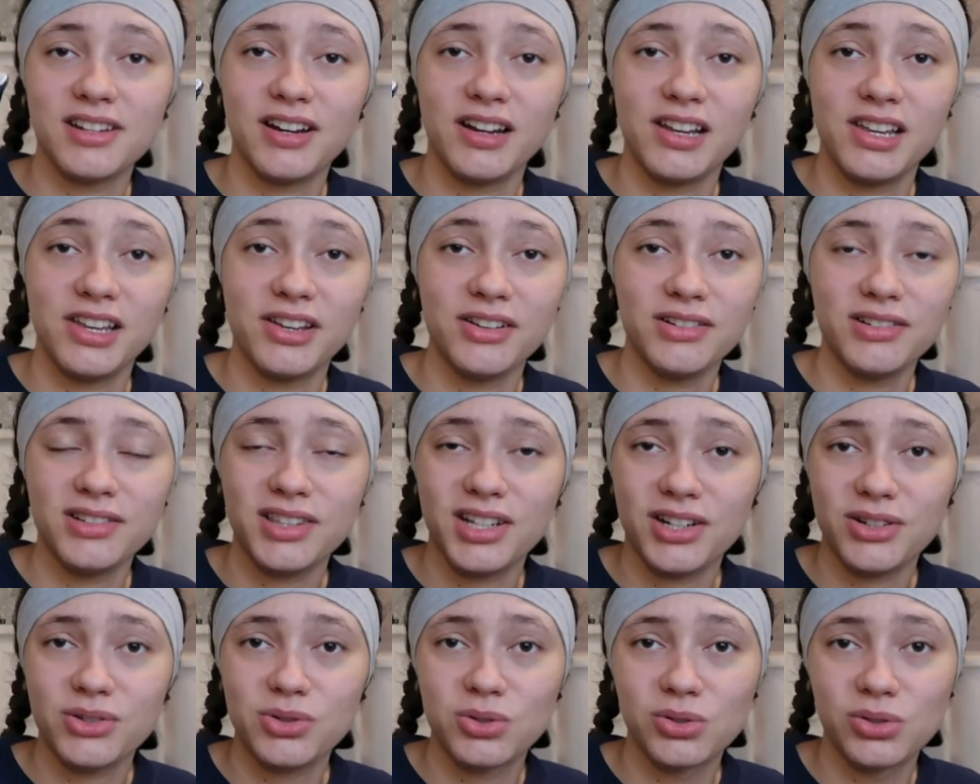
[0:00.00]
They're cute.
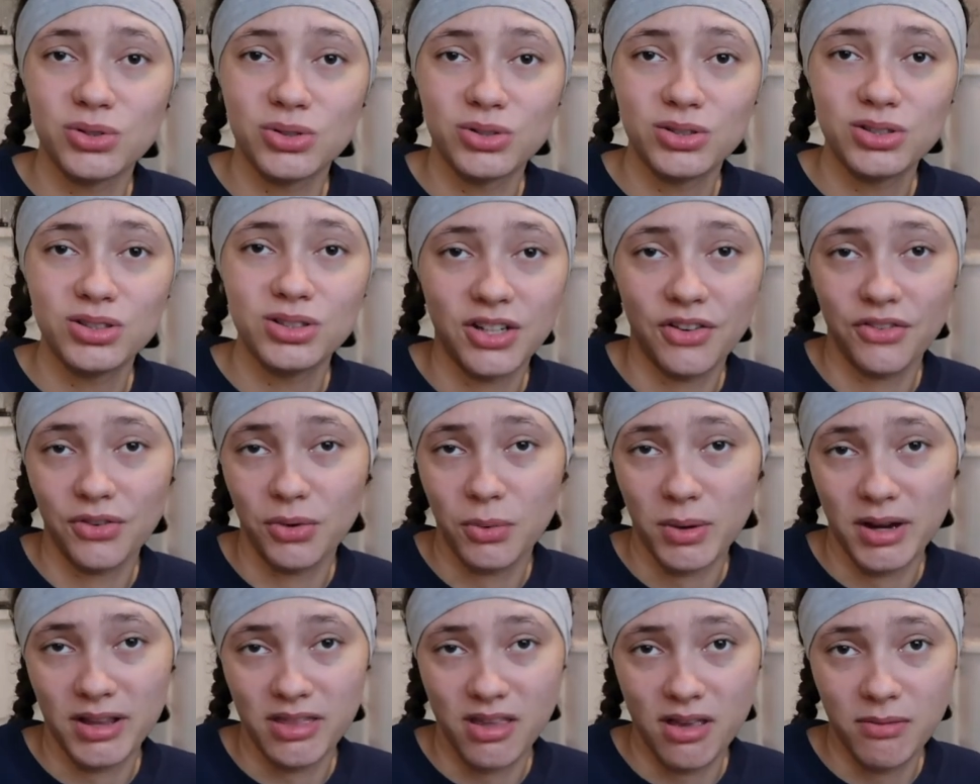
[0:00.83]
They're cool. Never
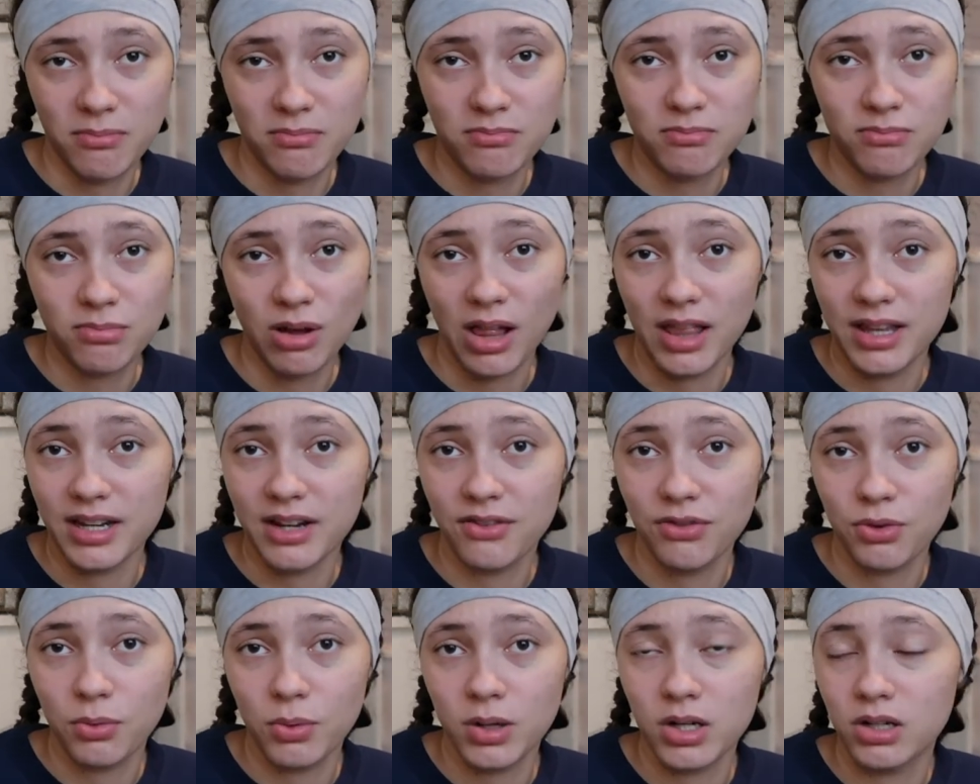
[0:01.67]
wear them. Probably
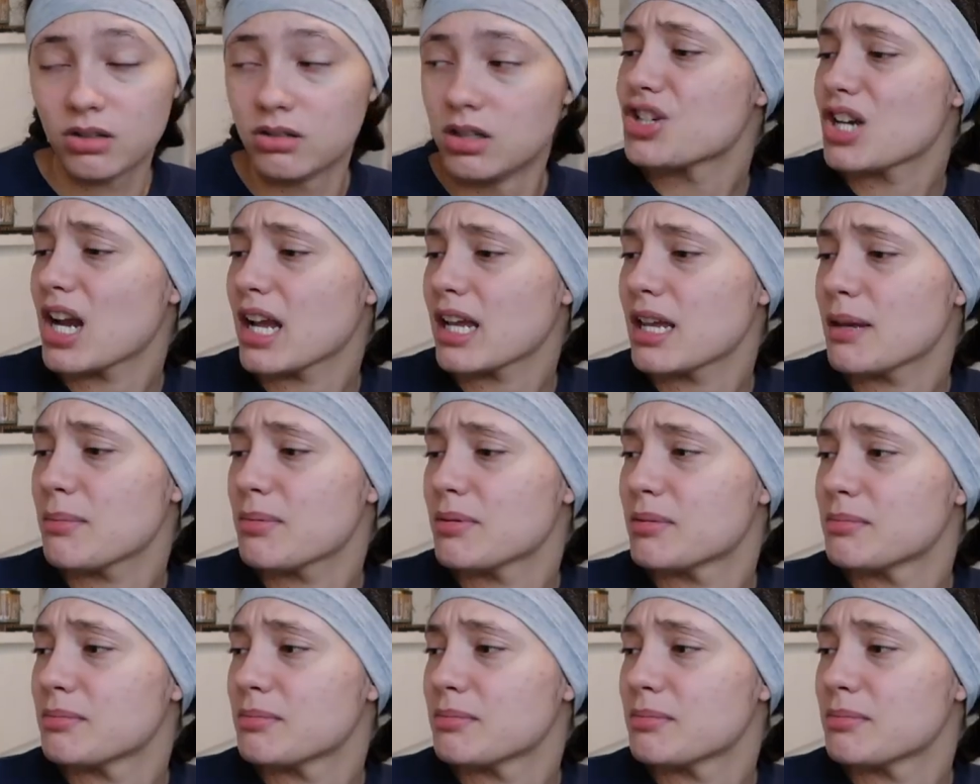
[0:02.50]
never will. Should I keep